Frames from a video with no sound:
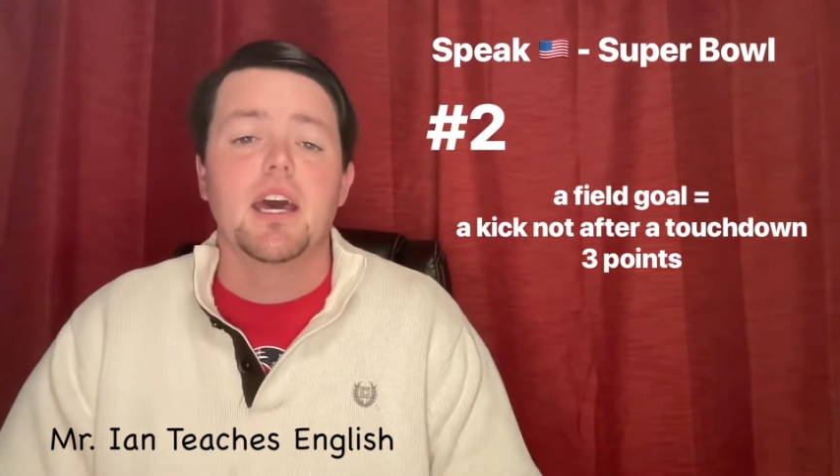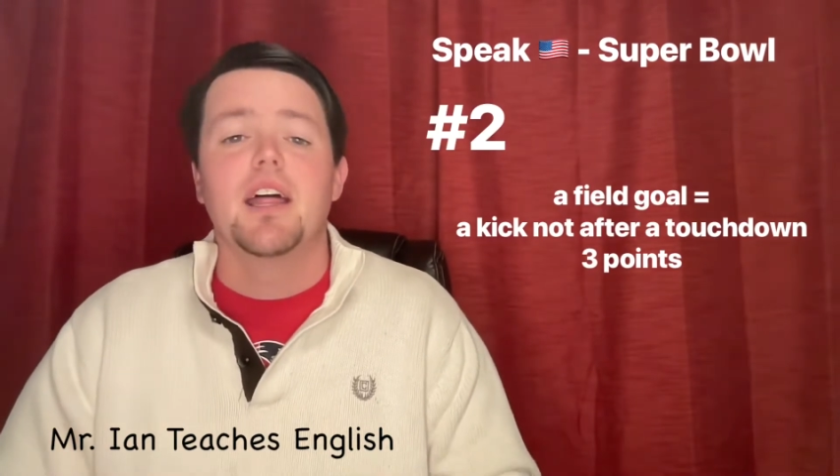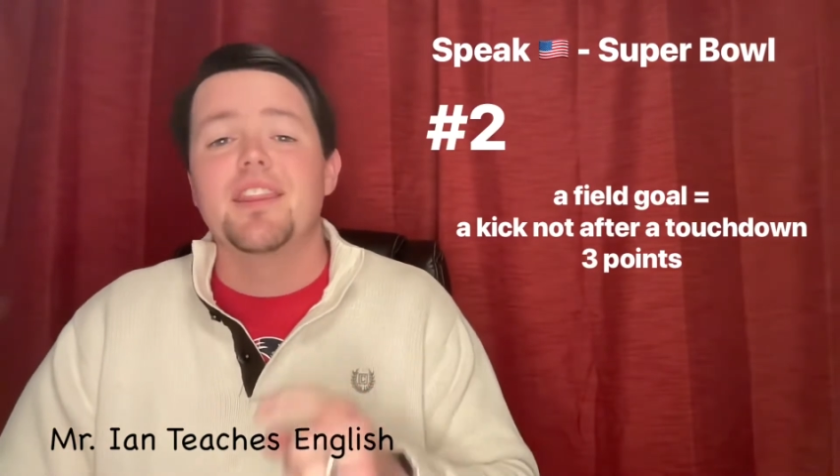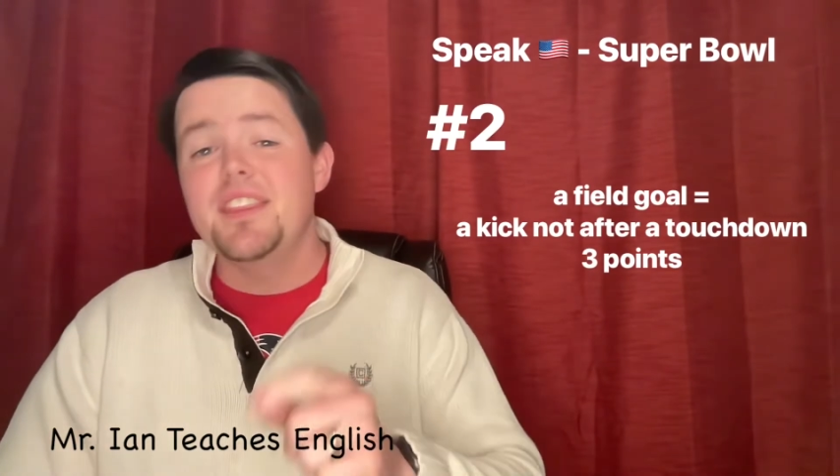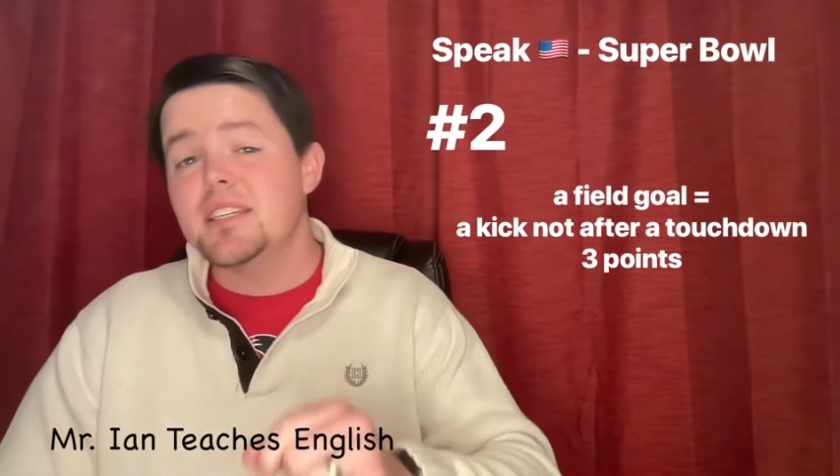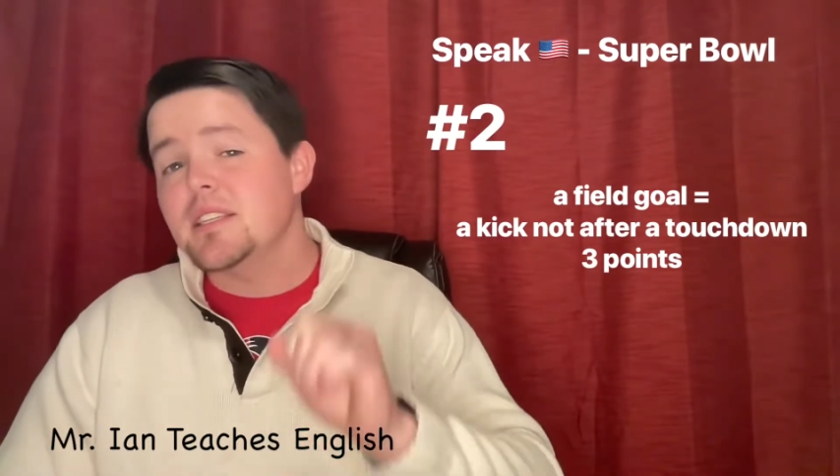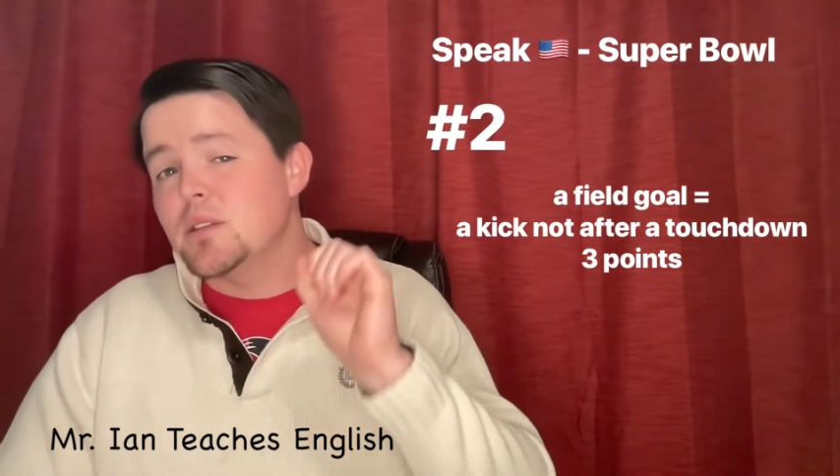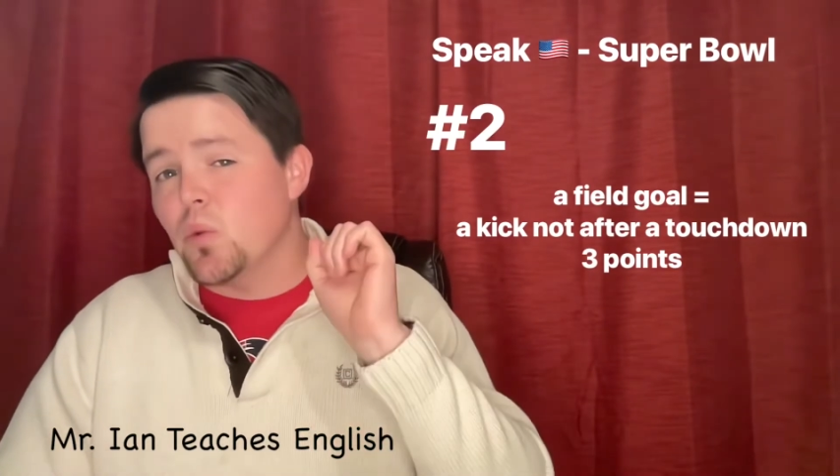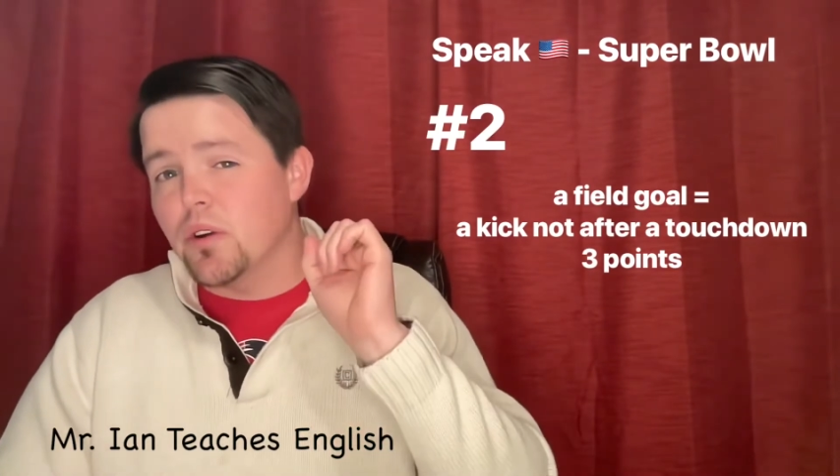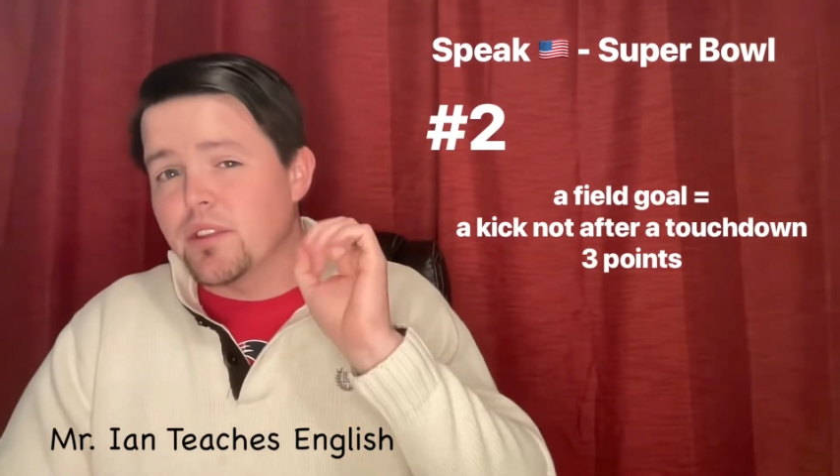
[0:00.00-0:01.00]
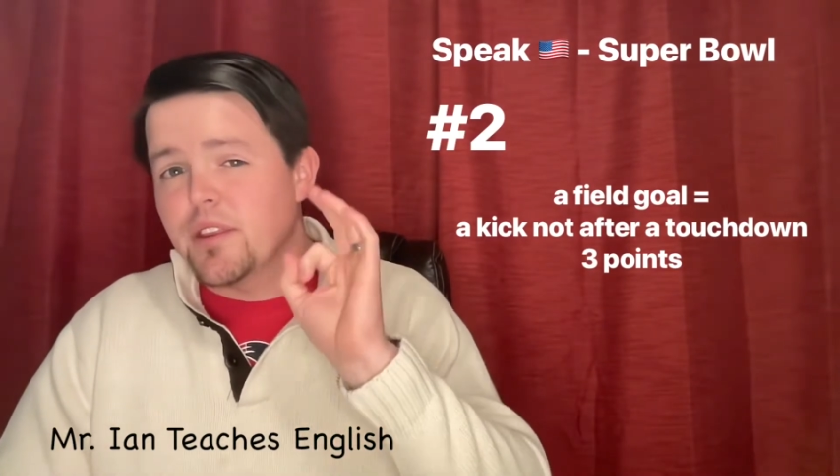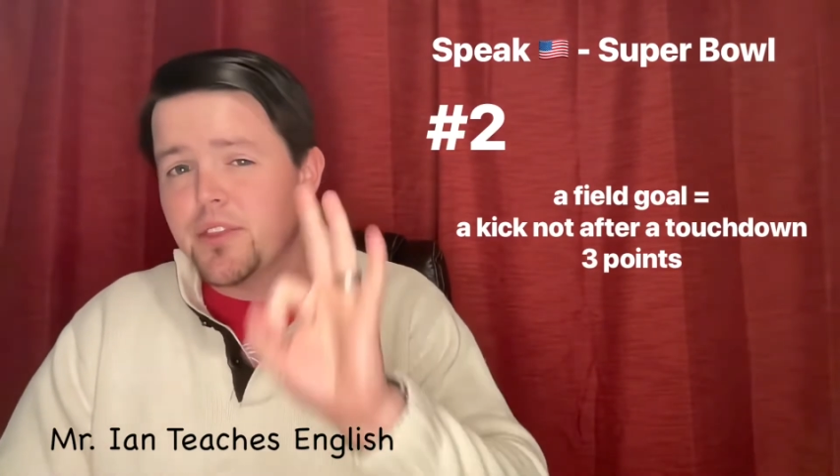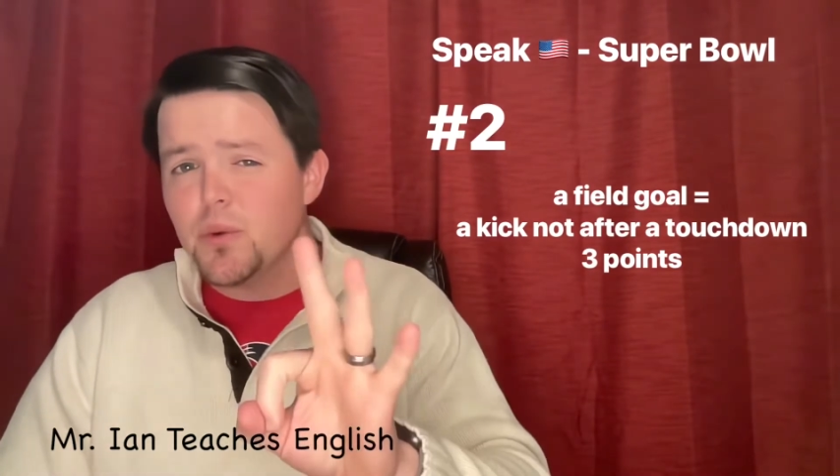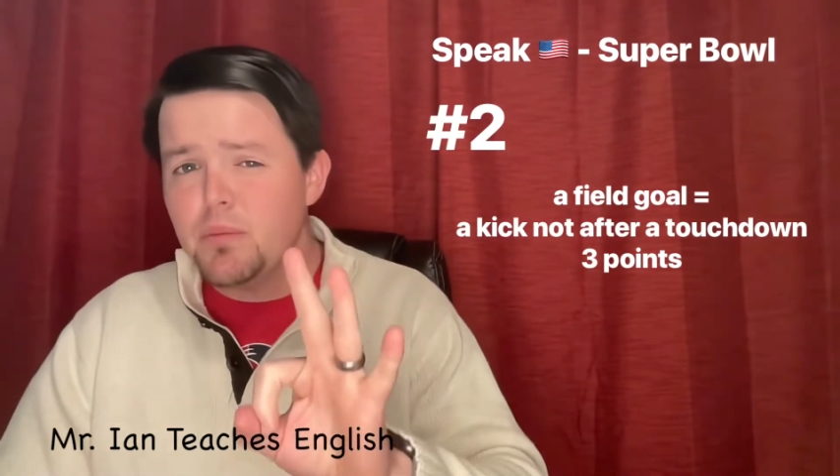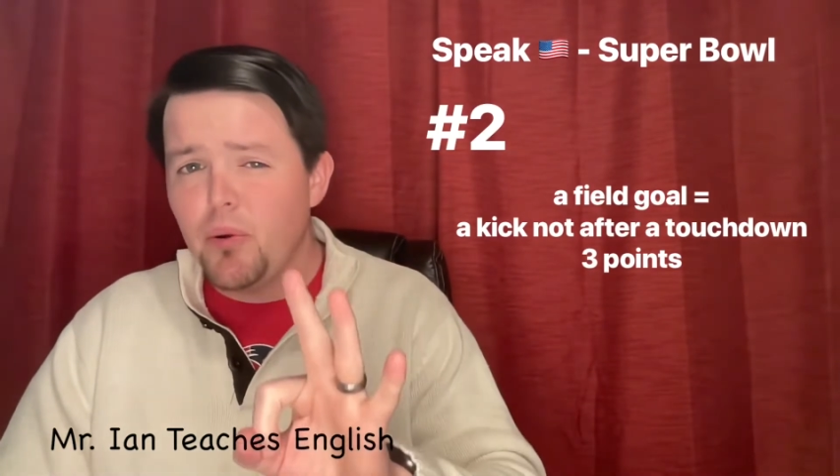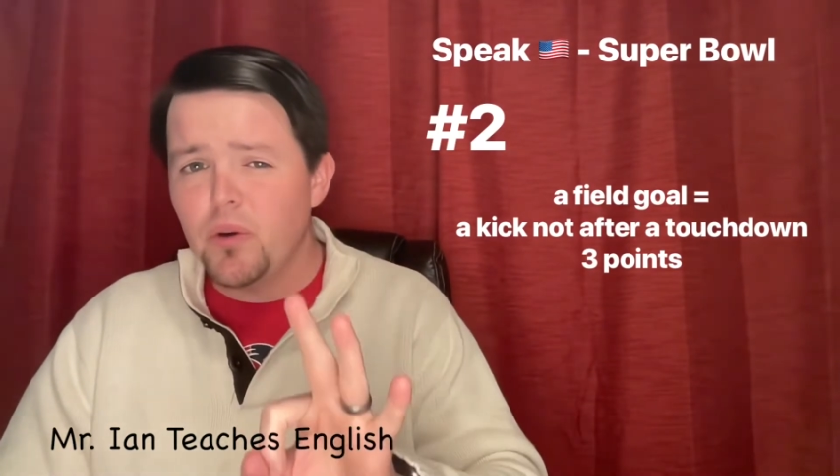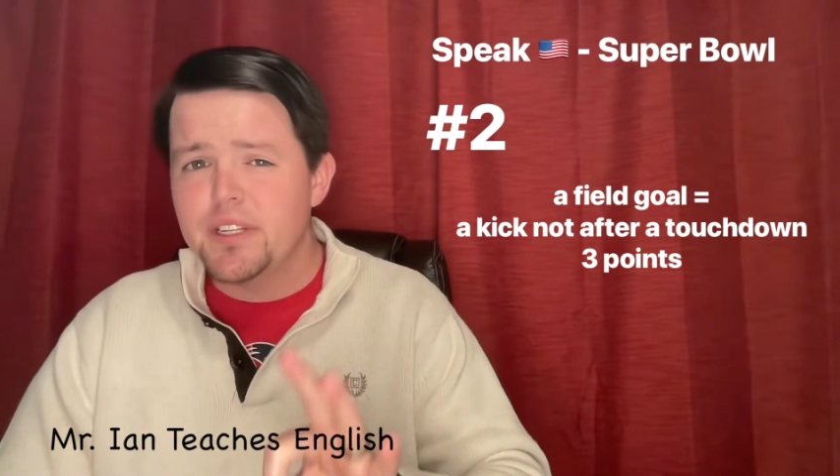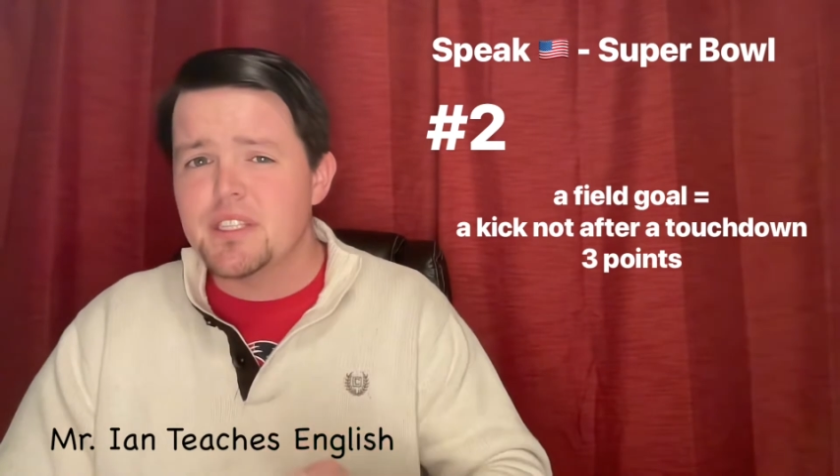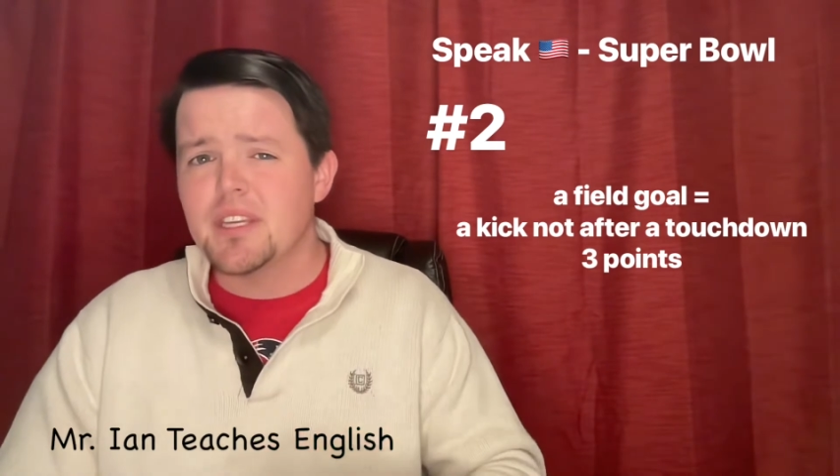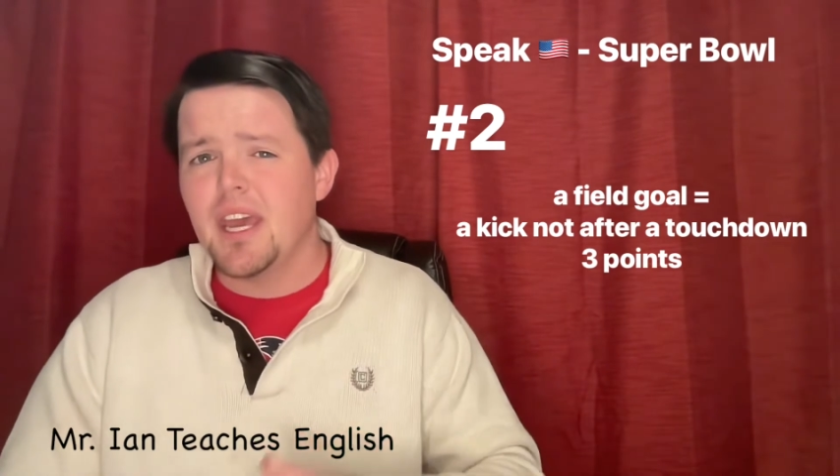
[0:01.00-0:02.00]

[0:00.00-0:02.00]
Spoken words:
This is worth 3 points